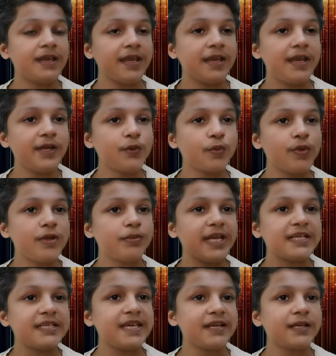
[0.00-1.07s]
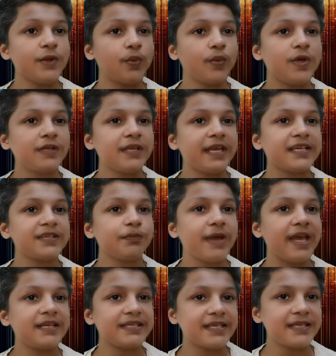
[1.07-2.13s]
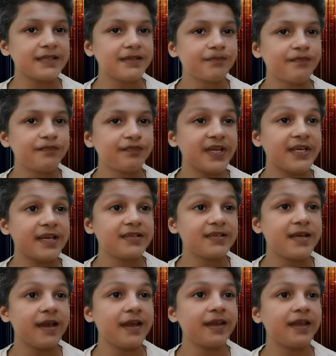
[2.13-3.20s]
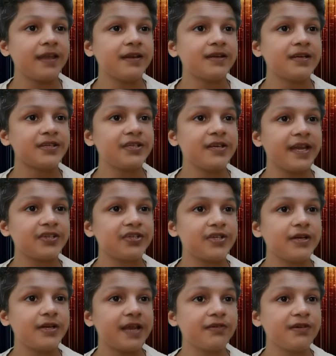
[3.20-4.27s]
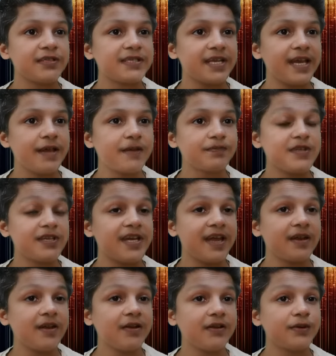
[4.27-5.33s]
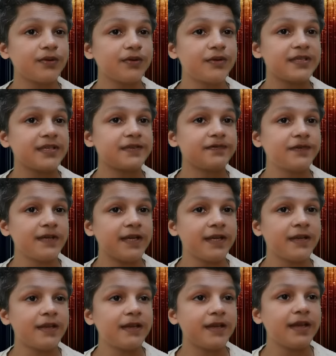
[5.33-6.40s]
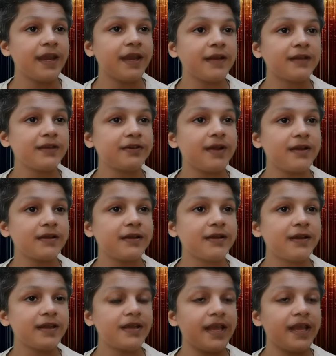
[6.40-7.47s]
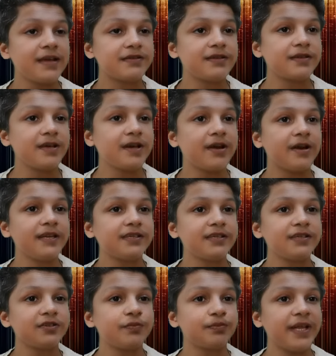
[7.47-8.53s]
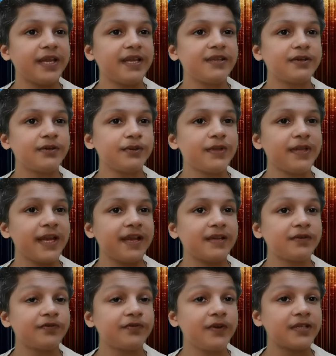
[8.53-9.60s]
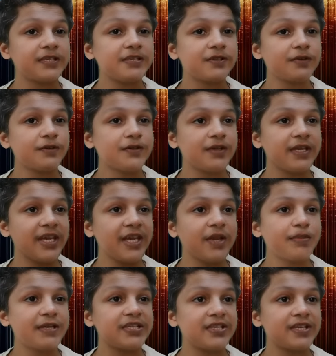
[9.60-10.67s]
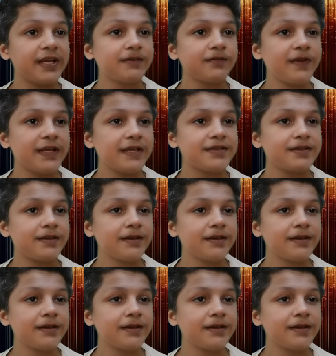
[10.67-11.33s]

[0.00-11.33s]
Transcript: It will be exactly what they expected. It has high energy, the action never stops, the dialogue knows it's funny. And The Rock has the authority to play the role and the fortitude to keep a straight face.